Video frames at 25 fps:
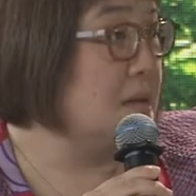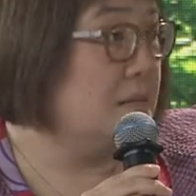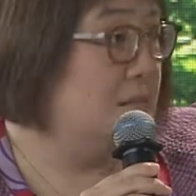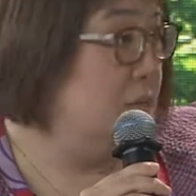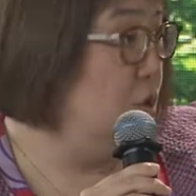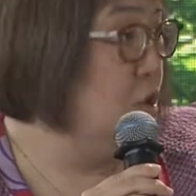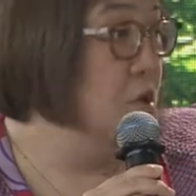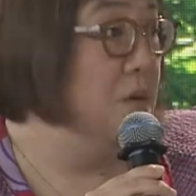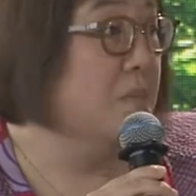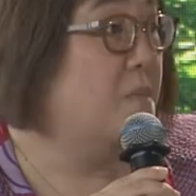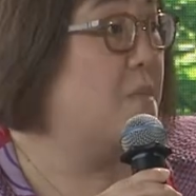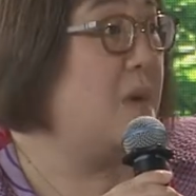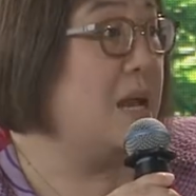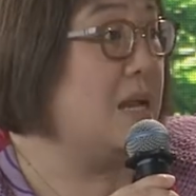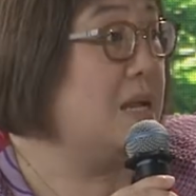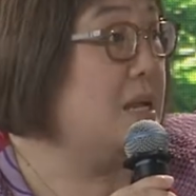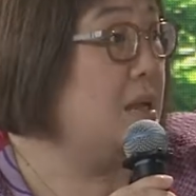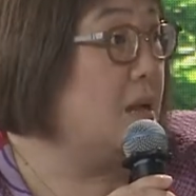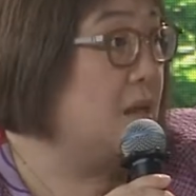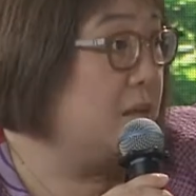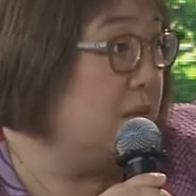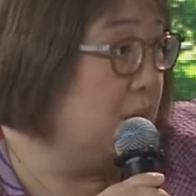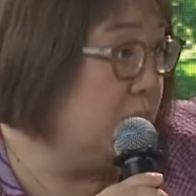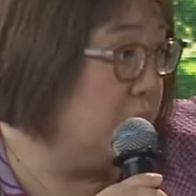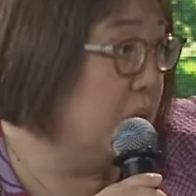you know, many
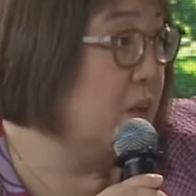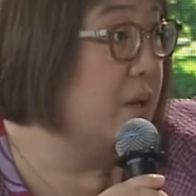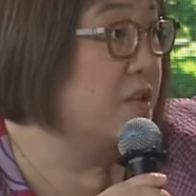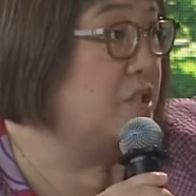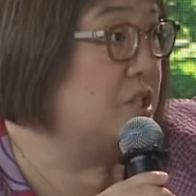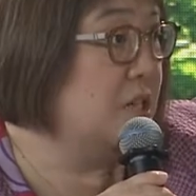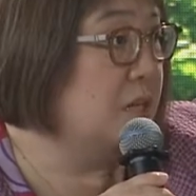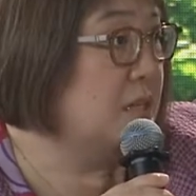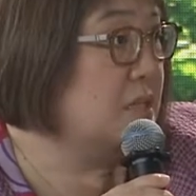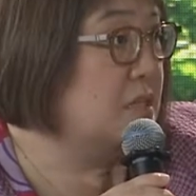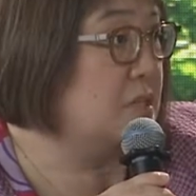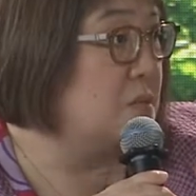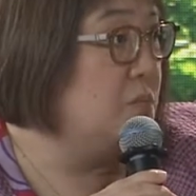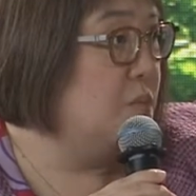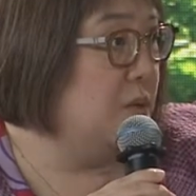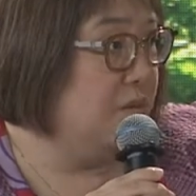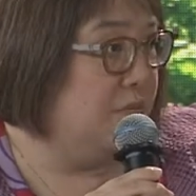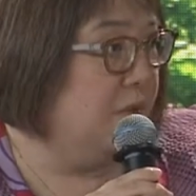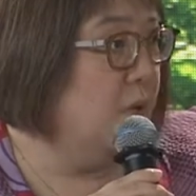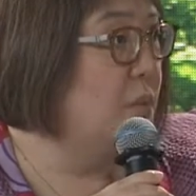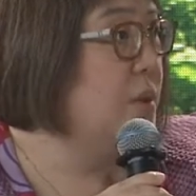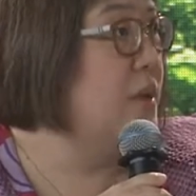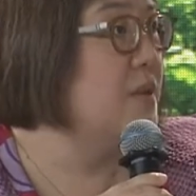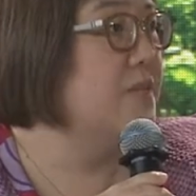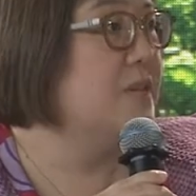other projects,
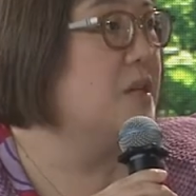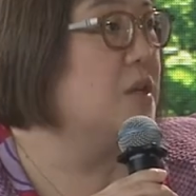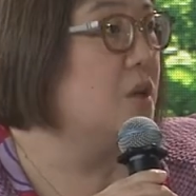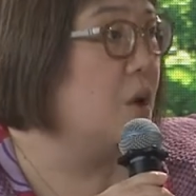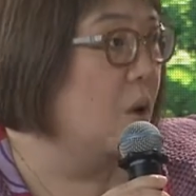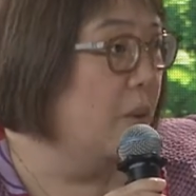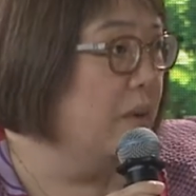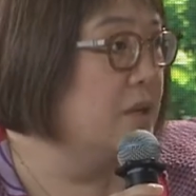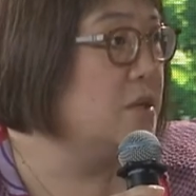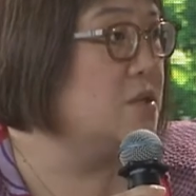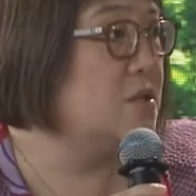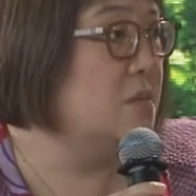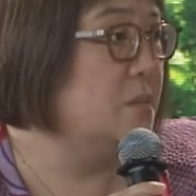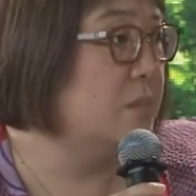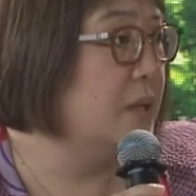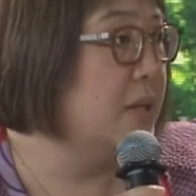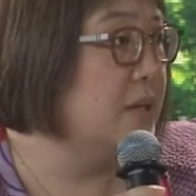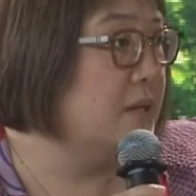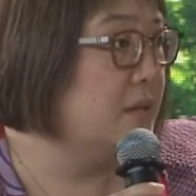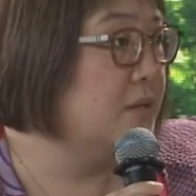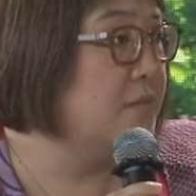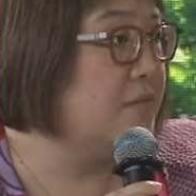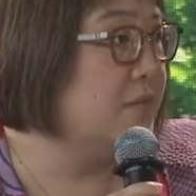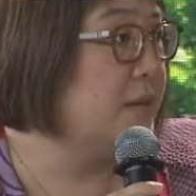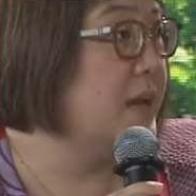before we even go into
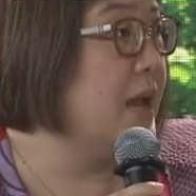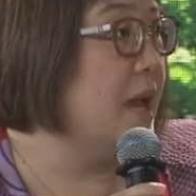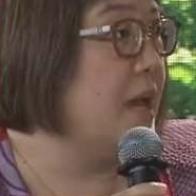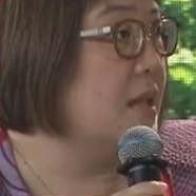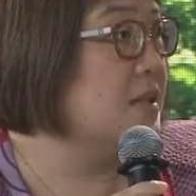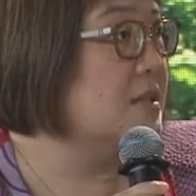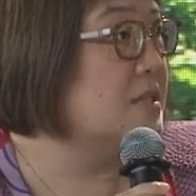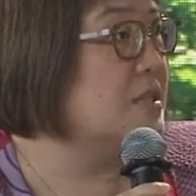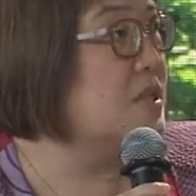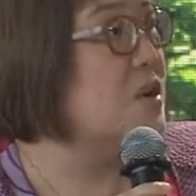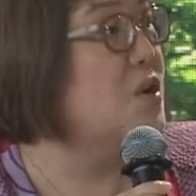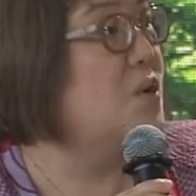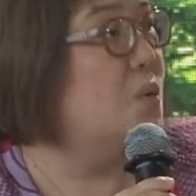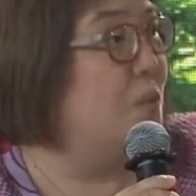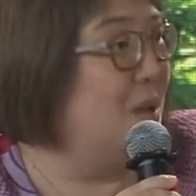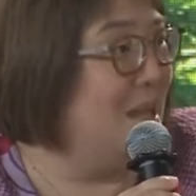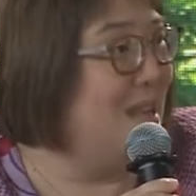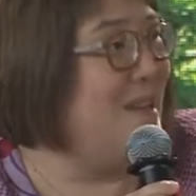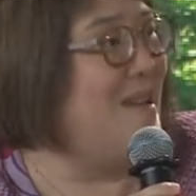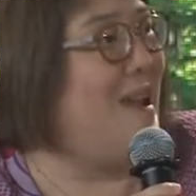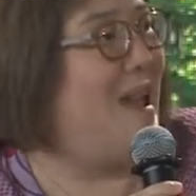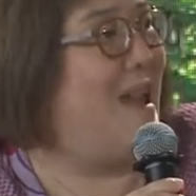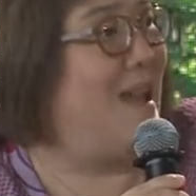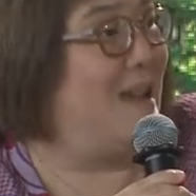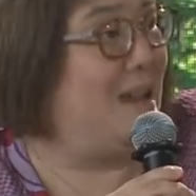blended finance, we can
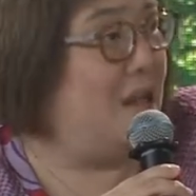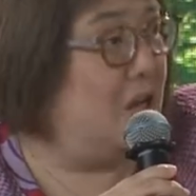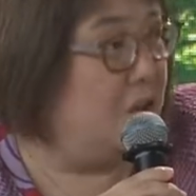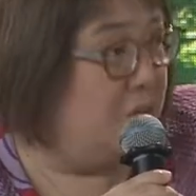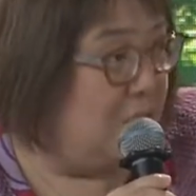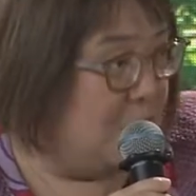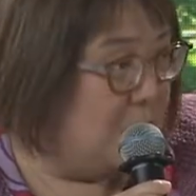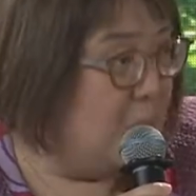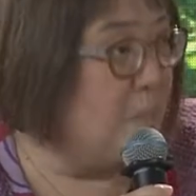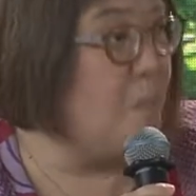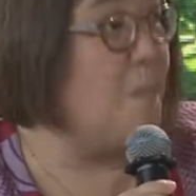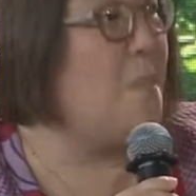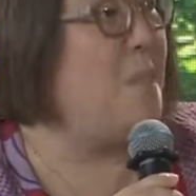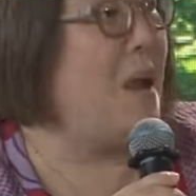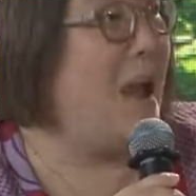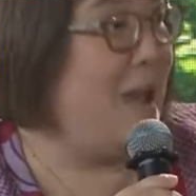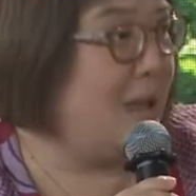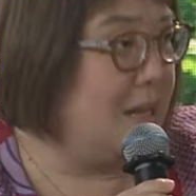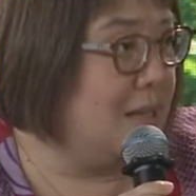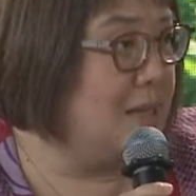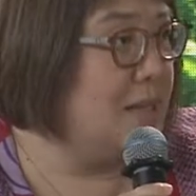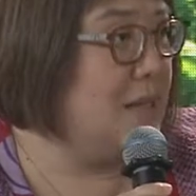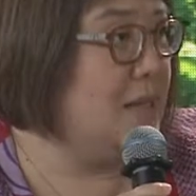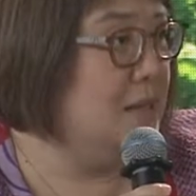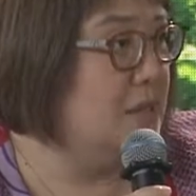anchor it back
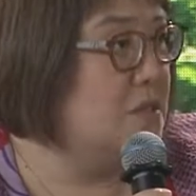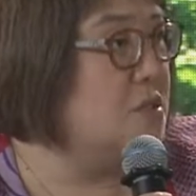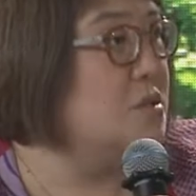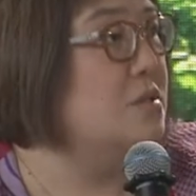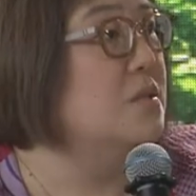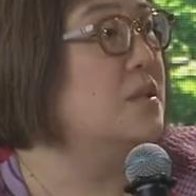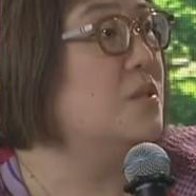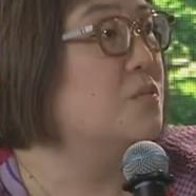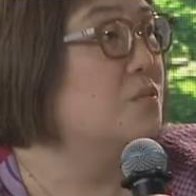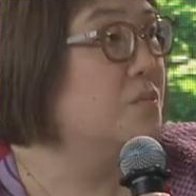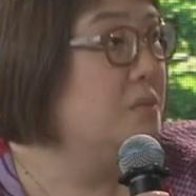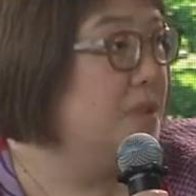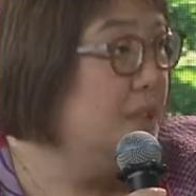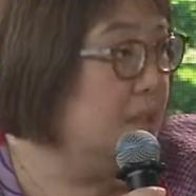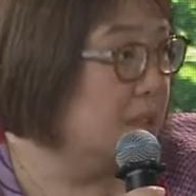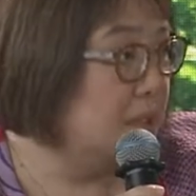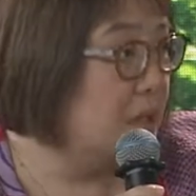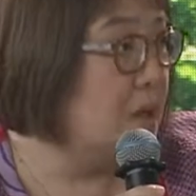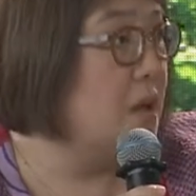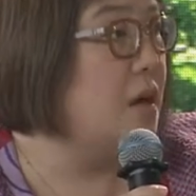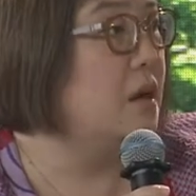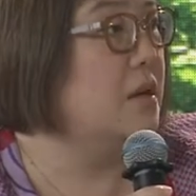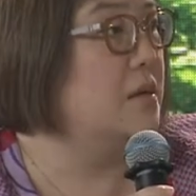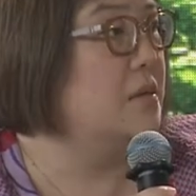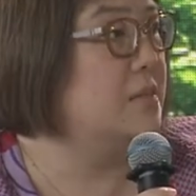into the real
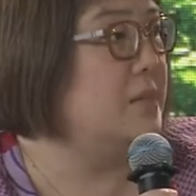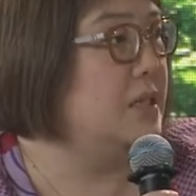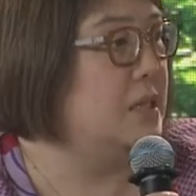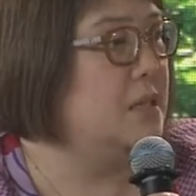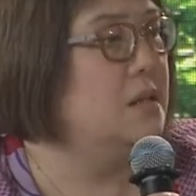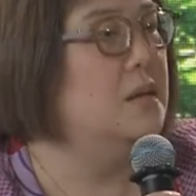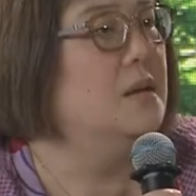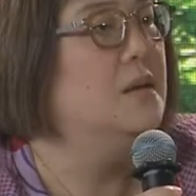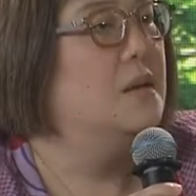economy,